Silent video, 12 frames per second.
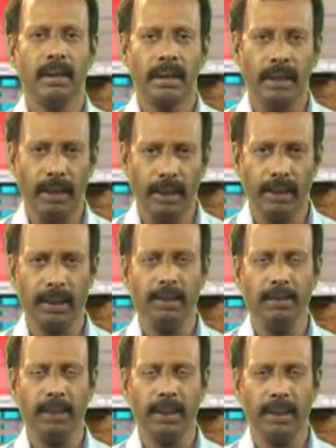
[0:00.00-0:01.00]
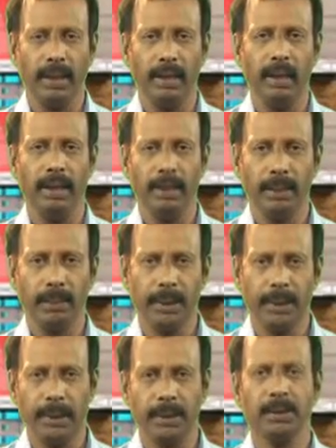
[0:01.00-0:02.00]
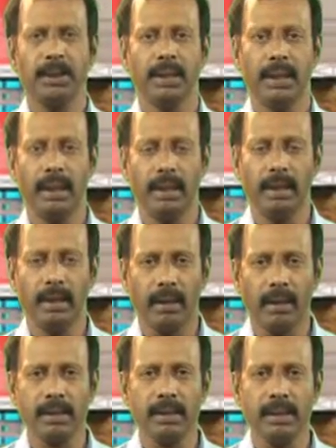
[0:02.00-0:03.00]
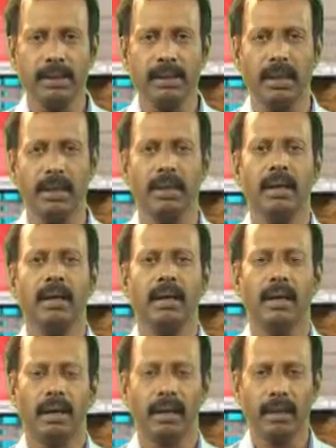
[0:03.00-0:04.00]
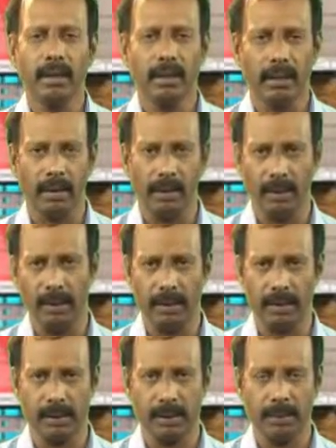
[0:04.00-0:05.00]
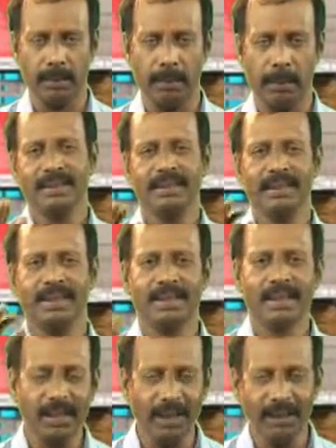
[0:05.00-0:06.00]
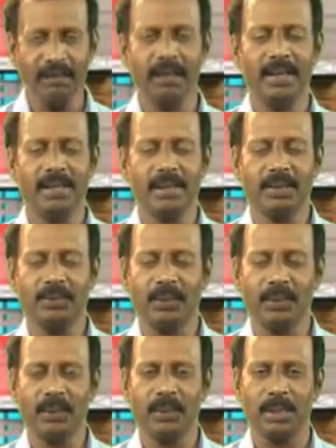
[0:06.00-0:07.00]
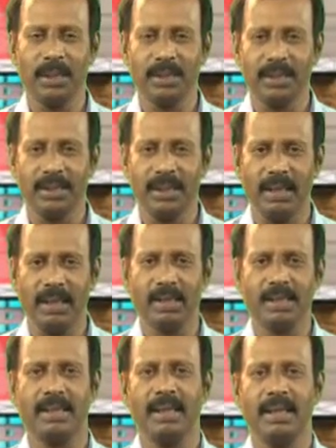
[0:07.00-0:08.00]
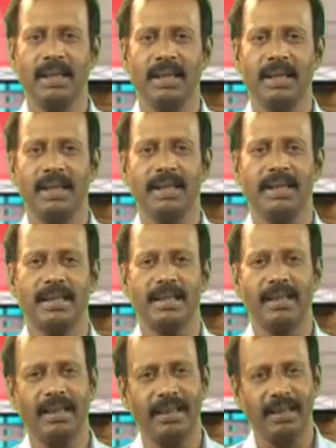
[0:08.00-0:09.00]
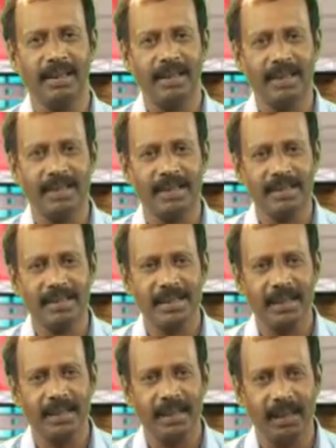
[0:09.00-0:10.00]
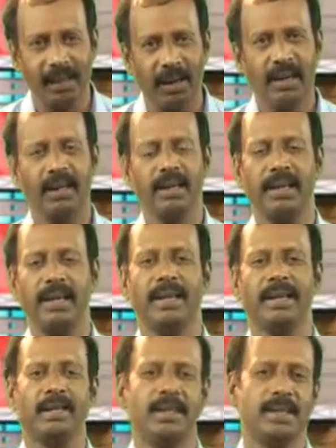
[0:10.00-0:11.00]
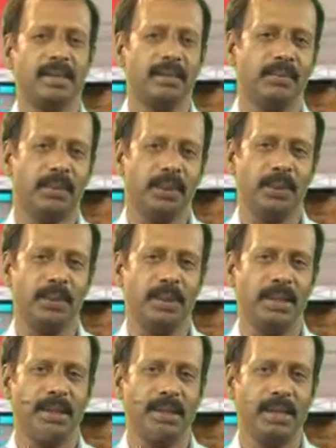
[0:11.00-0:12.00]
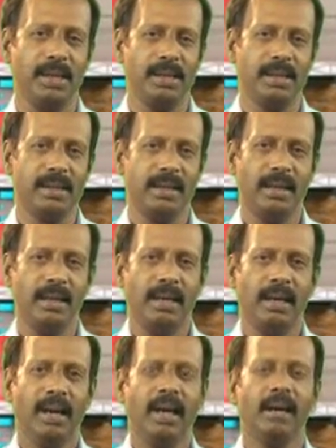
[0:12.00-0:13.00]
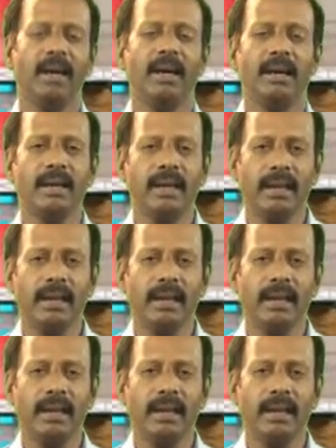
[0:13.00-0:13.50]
ATP, NADPH, and oxygen are released. The second phase of photosynthesis is regarded as dark reactions of photosynthesis, and dark